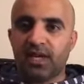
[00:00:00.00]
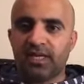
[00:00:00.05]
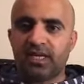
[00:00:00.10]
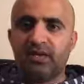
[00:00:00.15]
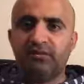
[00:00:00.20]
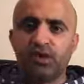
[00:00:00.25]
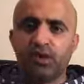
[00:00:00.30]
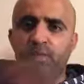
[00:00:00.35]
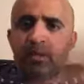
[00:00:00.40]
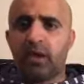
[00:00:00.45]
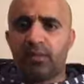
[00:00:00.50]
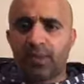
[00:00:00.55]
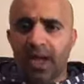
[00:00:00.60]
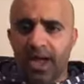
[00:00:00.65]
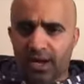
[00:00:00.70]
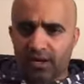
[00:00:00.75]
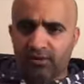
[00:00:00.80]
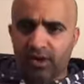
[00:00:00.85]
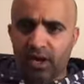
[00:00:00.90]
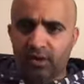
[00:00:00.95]
gives you a bit of
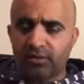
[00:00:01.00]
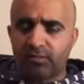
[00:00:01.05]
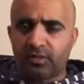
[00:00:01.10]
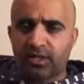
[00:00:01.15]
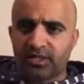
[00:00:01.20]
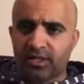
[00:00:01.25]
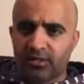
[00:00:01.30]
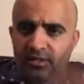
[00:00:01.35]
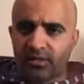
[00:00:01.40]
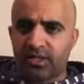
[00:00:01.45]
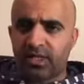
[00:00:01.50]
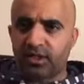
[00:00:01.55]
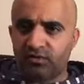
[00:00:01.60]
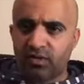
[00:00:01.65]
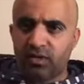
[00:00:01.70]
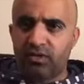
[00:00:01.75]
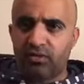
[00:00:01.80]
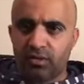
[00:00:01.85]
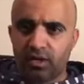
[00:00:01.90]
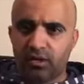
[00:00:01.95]
background, because I think that's
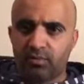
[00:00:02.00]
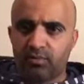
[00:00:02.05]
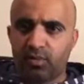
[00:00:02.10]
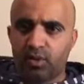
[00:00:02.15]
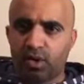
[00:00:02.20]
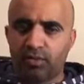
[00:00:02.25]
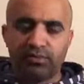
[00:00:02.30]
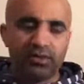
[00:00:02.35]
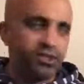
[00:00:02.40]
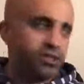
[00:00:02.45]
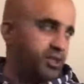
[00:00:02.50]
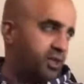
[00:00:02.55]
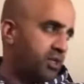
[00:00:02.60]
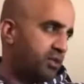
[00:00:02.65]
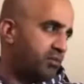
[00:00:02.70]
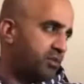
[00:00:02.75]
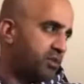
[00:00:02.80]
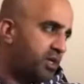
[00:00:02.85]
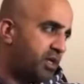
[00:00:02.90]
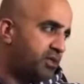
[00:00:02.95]
really, really important, these
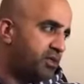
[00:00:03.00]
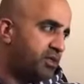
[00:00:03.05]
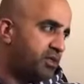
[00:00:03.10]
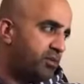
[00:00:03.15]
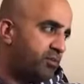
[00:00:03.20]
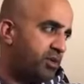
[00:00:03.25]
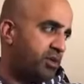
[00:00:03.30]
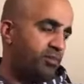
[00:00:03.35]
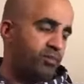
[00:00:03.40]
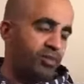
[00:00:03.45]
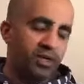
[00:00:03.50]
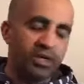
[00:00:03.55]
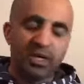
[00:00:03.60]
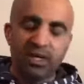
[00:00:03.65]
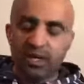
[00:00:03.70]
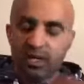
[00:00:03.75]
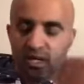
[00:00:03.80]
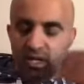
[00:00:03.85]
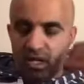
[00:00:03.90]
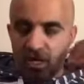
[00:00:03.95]
circumstances, that people
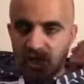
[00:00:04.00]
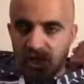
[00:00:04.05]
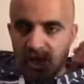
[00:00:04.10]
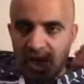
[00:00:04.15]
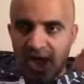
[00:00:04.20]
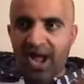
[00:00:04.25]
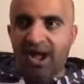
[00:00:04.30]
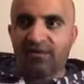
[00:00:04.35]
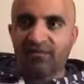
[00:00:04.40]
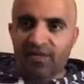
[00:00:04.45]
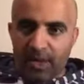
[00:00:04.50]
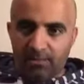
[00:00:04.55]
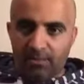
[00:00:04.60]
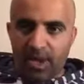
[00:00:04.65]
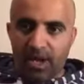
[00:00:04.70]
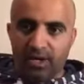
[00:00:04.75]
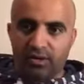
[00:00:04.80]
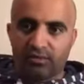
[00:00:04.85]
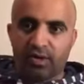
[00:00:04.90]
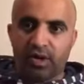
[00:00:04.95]
have that
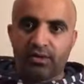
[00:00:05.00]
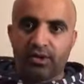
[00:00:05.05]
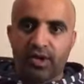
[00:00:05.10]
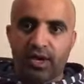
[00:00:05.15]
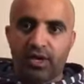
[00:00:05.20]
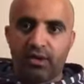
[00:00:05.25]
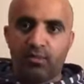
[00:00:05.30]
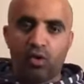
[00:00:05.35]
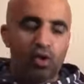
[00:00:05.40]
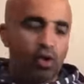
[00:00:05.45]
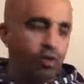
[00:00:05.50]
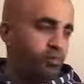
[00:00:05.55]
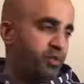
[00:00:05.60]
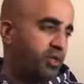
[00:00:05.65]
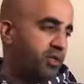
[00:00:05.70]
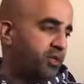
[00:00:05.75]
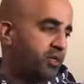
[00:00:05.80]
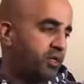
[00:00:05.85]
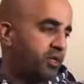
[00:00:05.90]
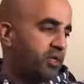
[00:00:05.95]
background. And I'm
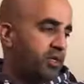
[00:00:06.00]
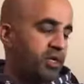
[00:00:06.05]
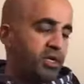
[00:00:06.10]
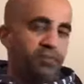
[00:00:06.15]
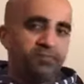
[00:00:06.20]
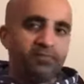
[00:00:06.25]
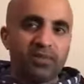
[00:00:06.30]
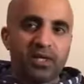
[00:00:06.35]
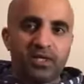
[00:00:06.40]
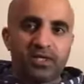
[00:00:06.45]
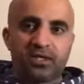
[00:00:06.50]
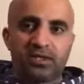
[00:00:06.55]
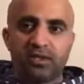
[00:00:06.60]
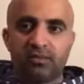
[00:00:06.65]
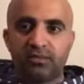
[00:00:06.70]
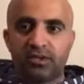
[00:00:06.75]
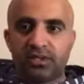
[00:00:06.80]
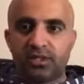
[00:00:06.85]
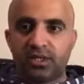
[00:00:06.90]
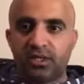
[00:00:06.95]
hoping at
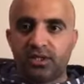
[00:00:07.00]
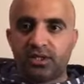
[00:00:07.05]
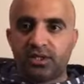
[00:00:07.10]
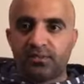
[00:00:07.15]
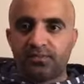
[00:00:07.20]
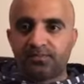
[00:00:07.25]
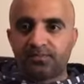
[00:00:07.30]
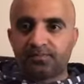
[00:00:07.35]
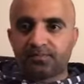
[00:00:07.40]
some stage,